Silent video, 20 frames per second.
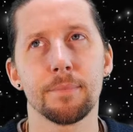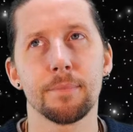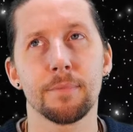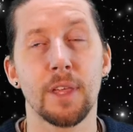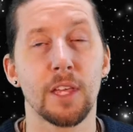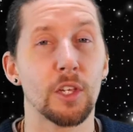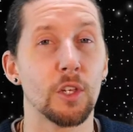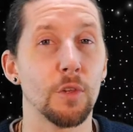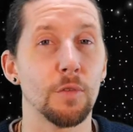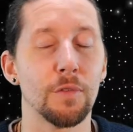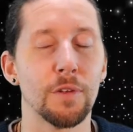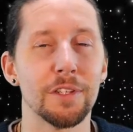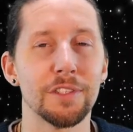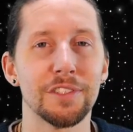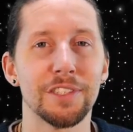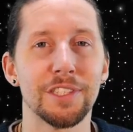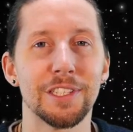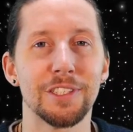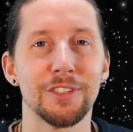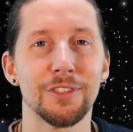Thank you for
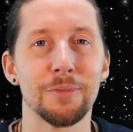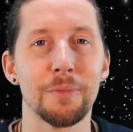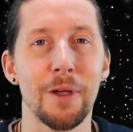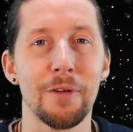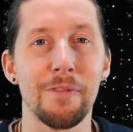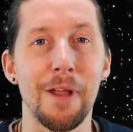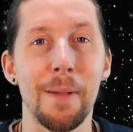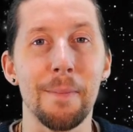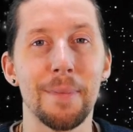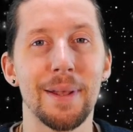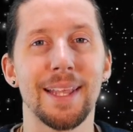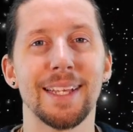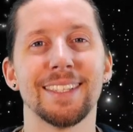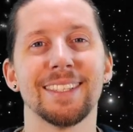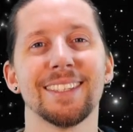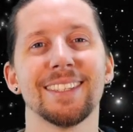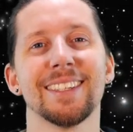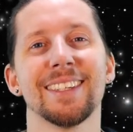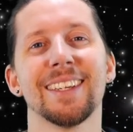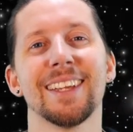listening to my
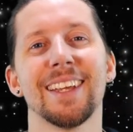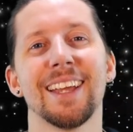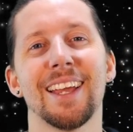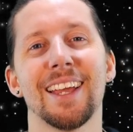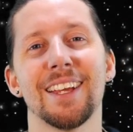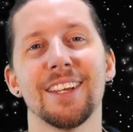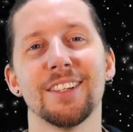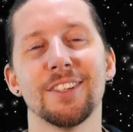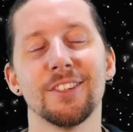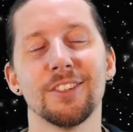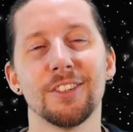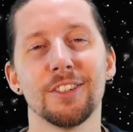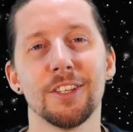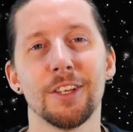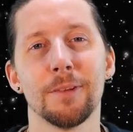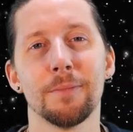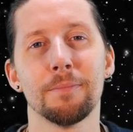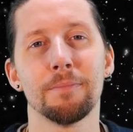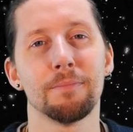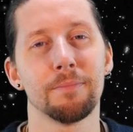ramblings, and
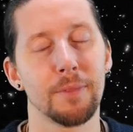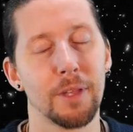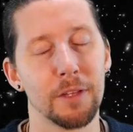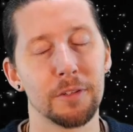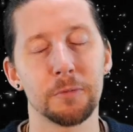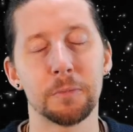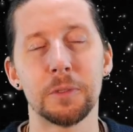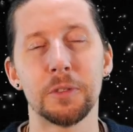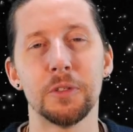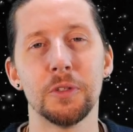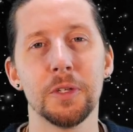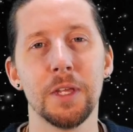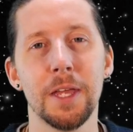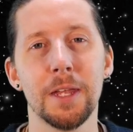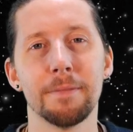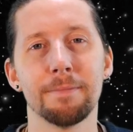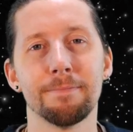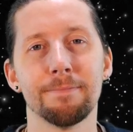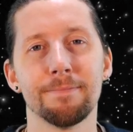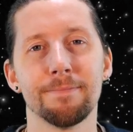I'll speak to you
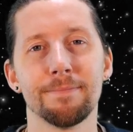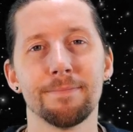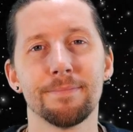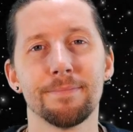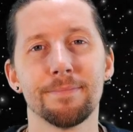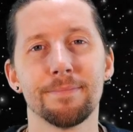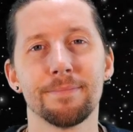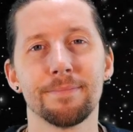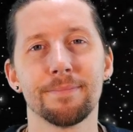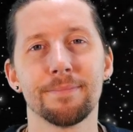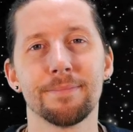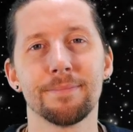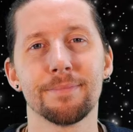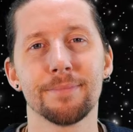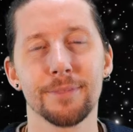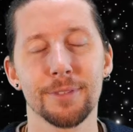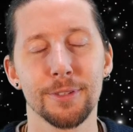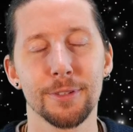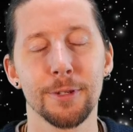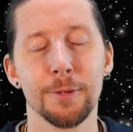again.
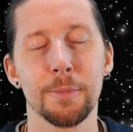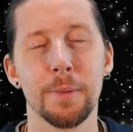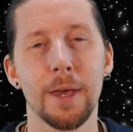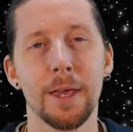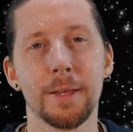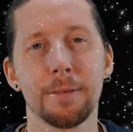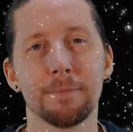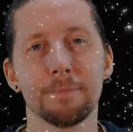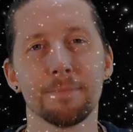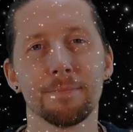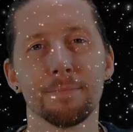Goodbye.